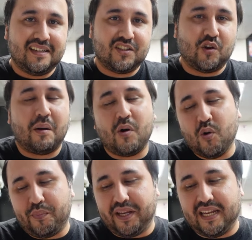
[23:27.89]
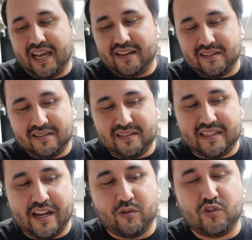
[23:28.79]
So I'm hoping that
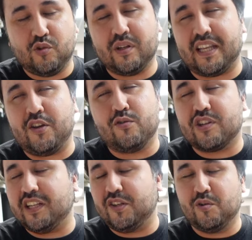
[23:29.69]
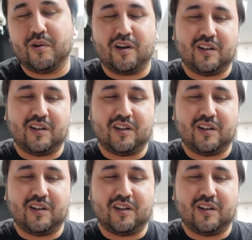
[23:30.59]
they don't do what they usually do with